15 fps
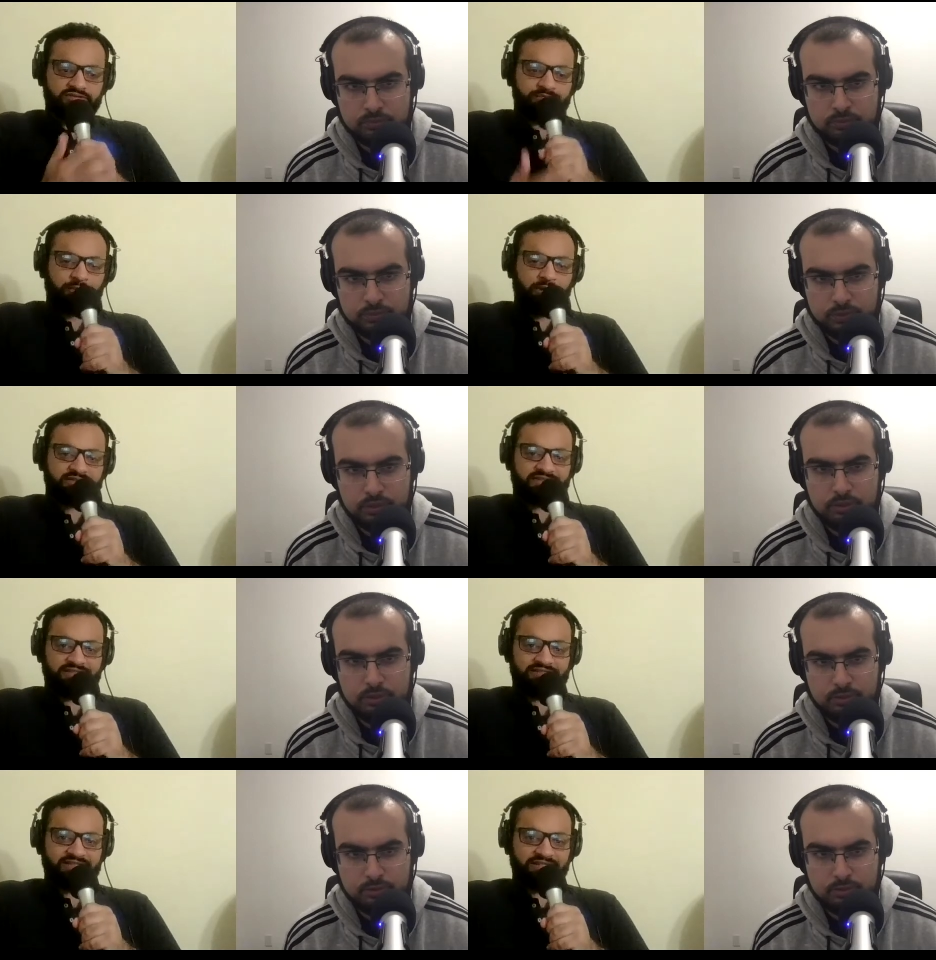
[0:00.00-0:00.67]
Speaker 1: Pakistan
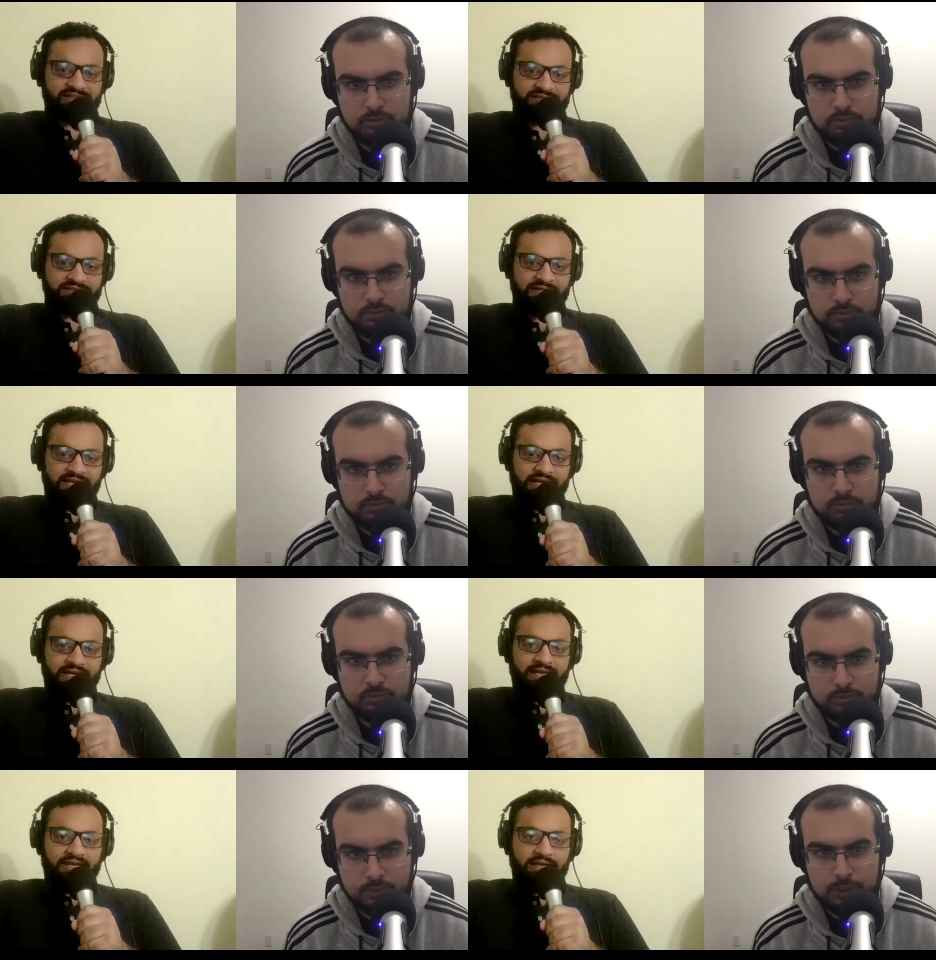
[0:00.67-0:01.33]
series.
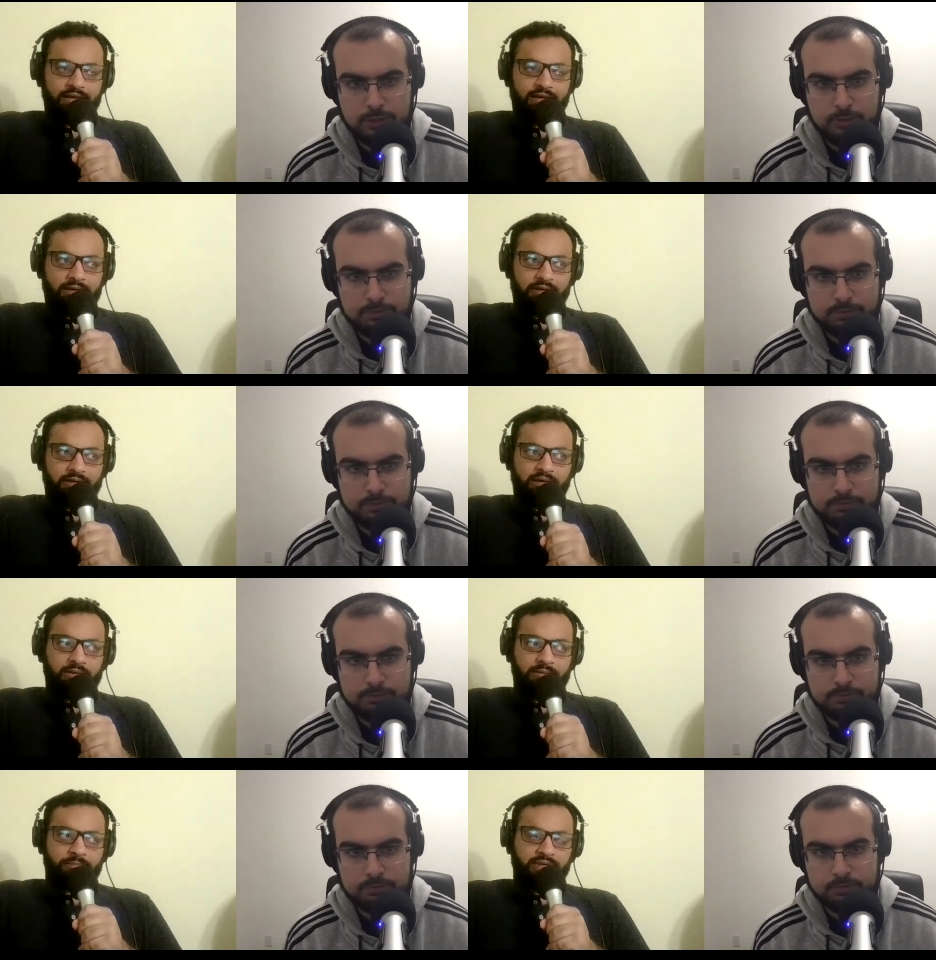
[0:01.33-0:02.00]
Yeah. Uh,
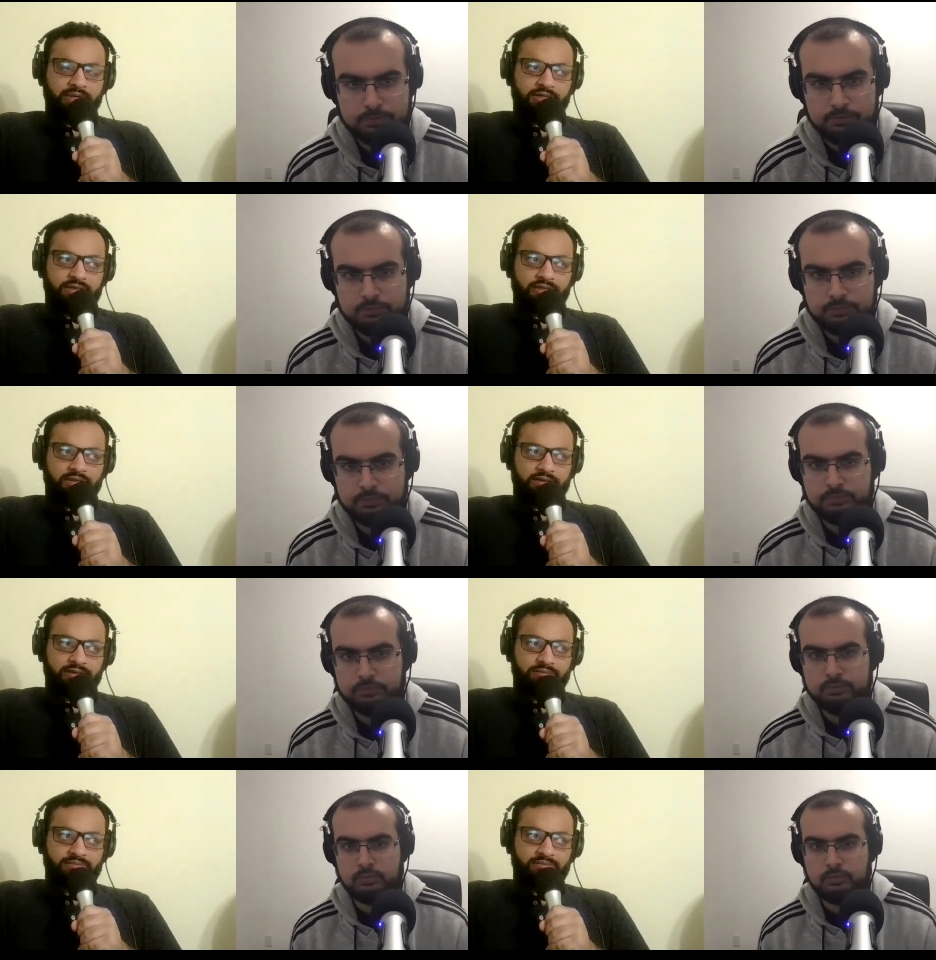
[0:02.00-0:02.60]
but uh,